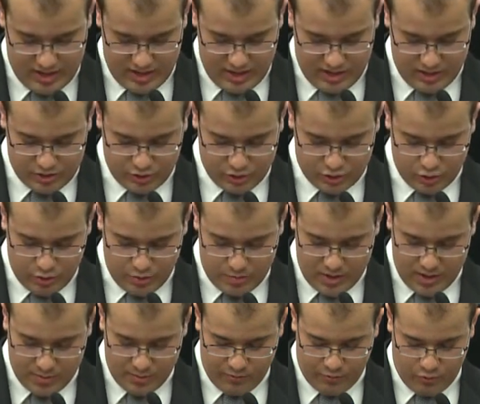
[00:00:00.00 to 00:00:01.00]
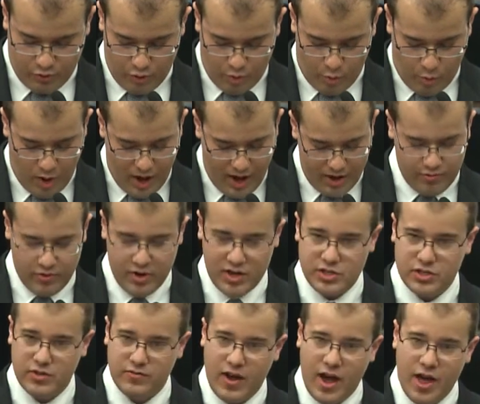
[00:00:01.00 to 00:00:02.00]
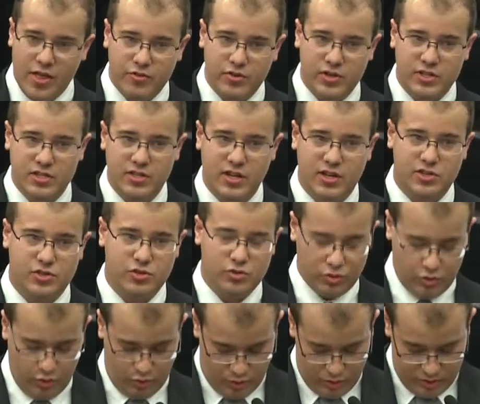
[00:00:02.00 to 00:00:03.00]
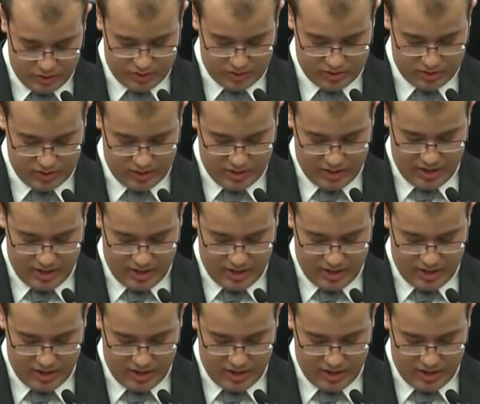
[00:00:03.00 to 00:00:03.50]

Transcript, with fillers: He has also appeared before a wide range of other international courts,